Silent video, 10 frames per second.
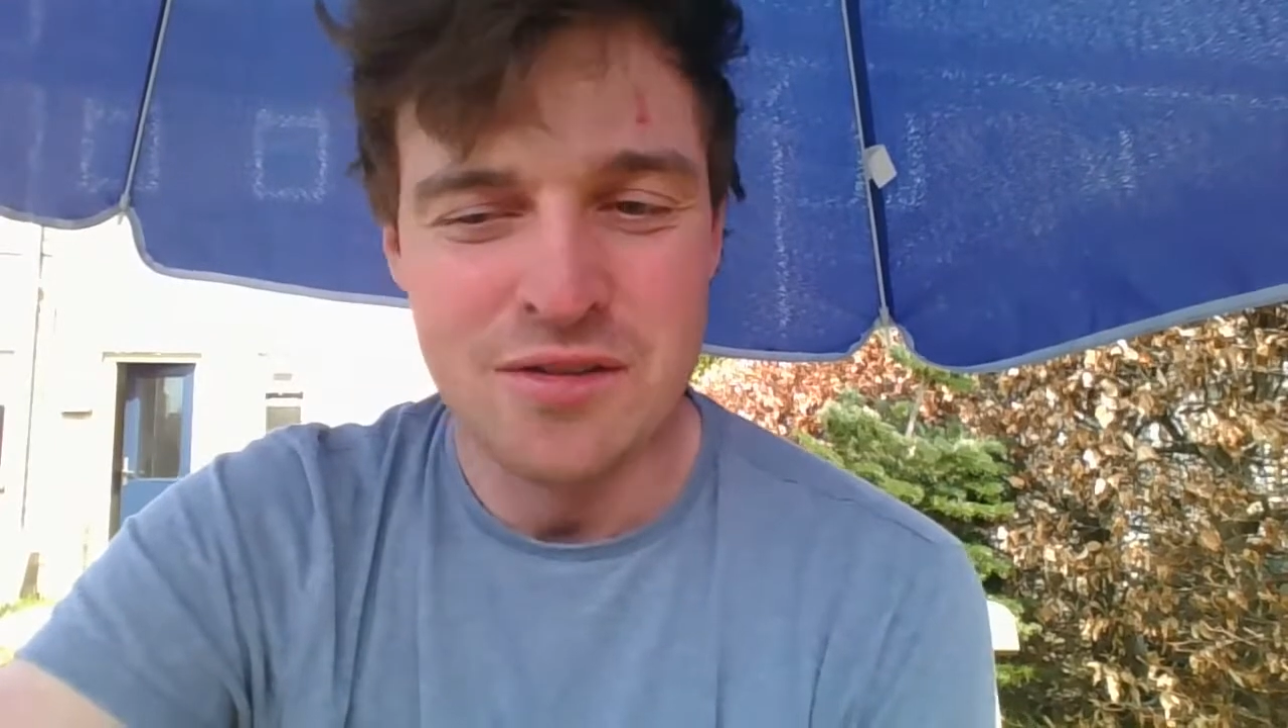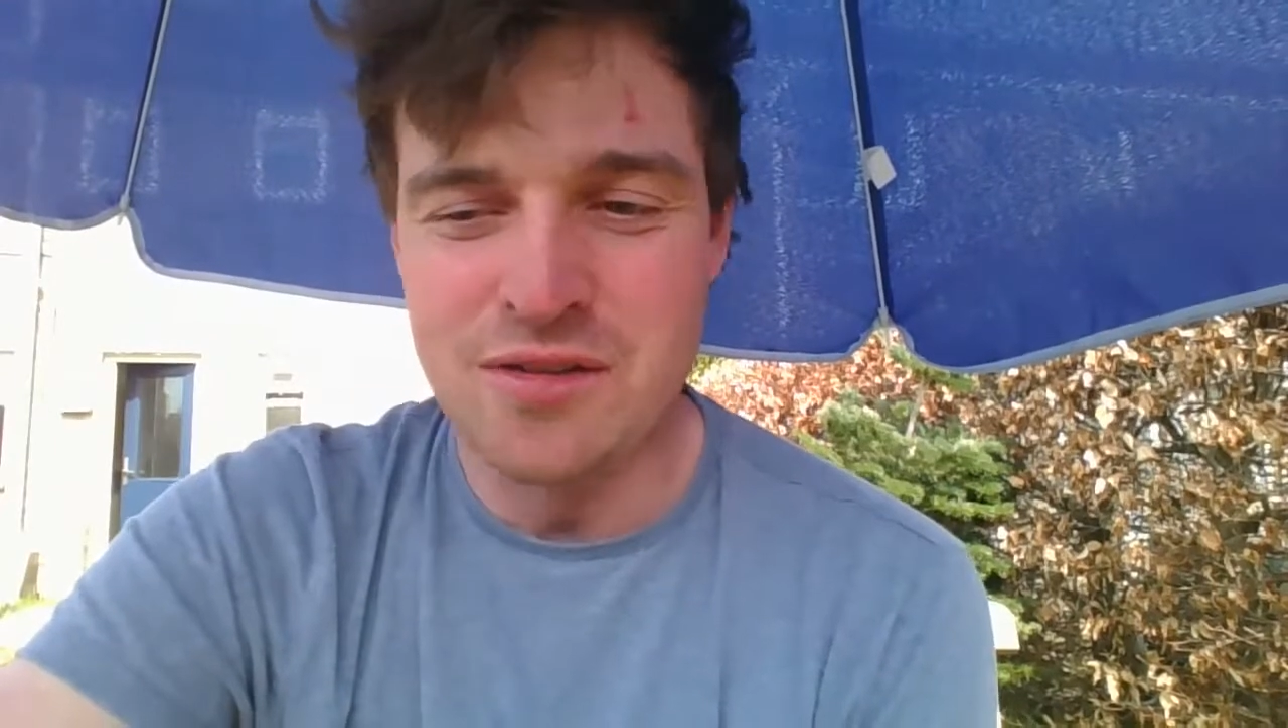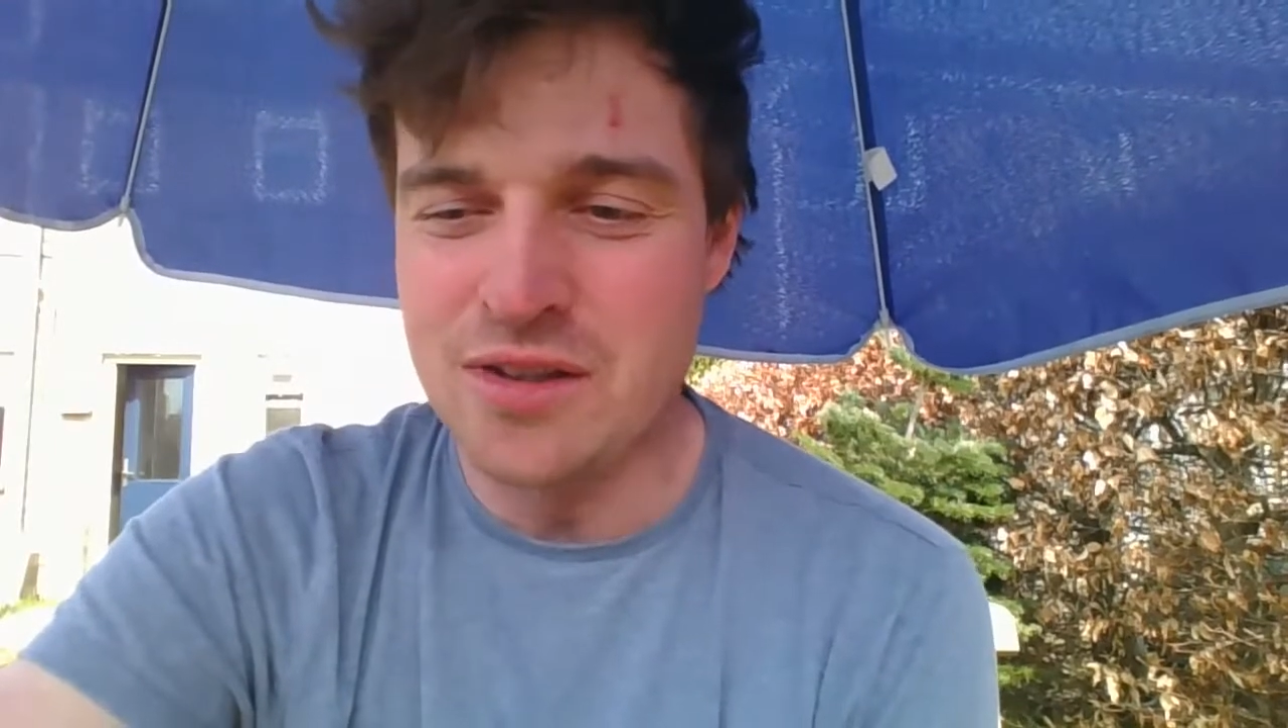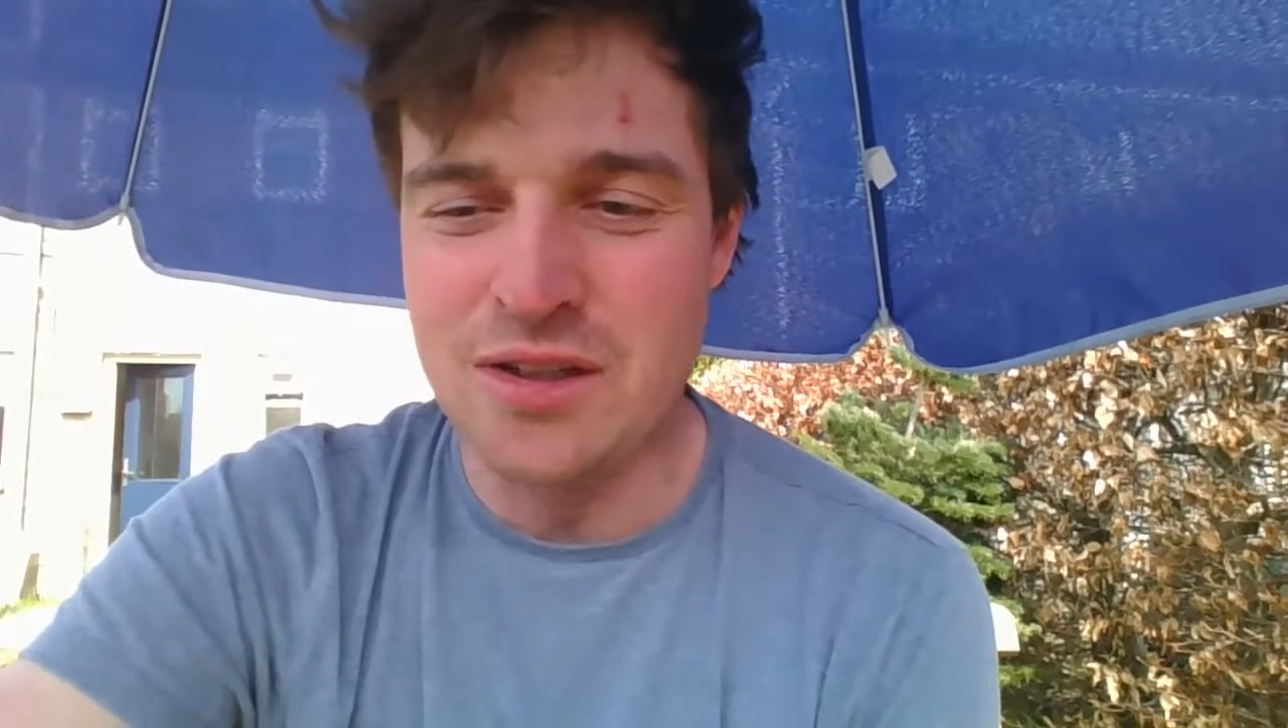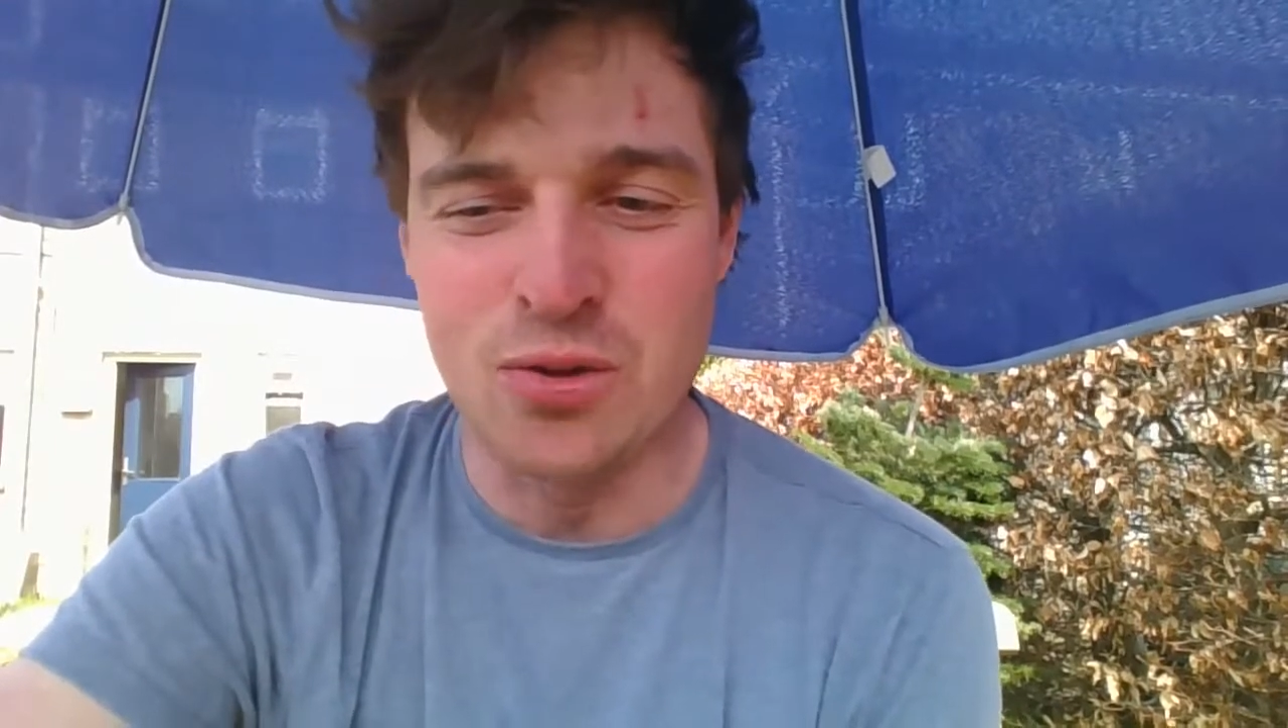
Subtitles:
The